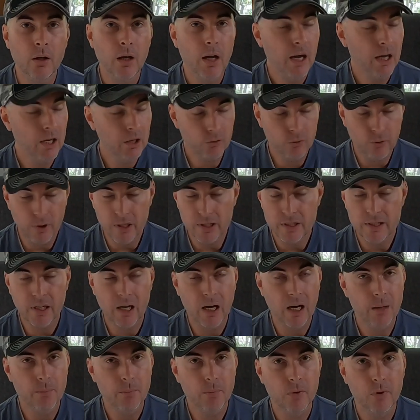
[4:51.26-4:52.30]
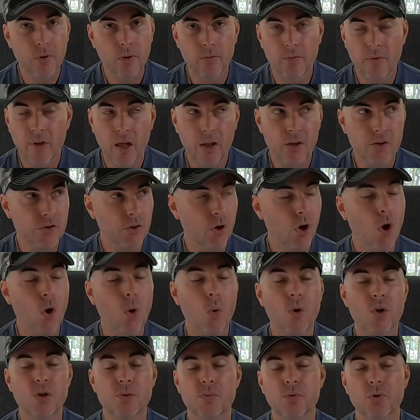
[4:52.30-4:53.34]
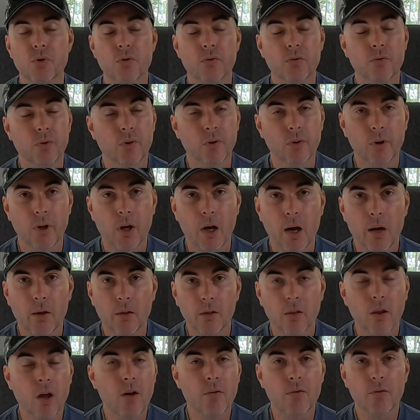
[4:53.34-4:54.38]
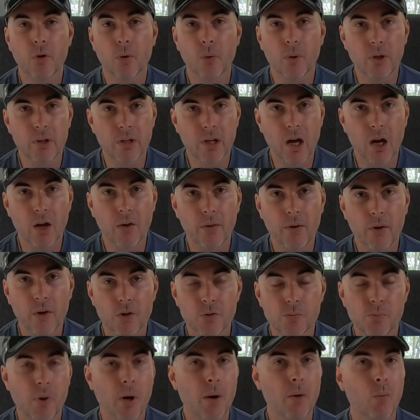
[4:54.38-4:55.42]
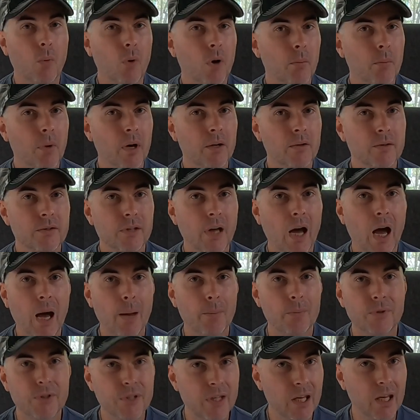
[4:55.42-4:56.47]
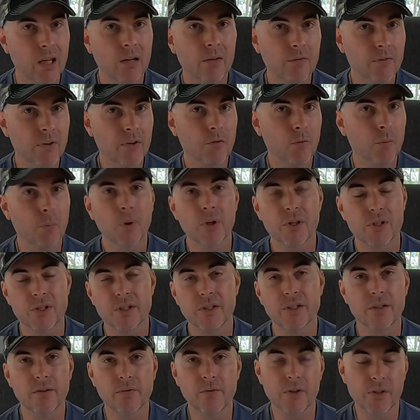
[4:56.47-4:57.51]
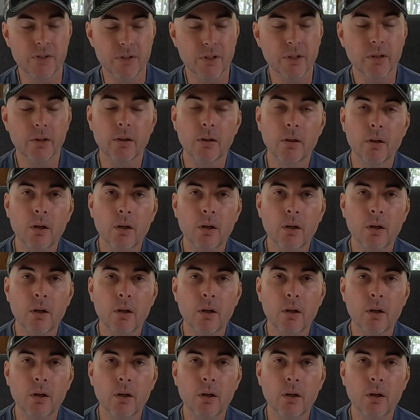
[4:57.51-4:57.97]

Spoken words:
Had a great time. The valley's always beautiful. I love going down there. It's probably one of my top 10 favorite places to visit.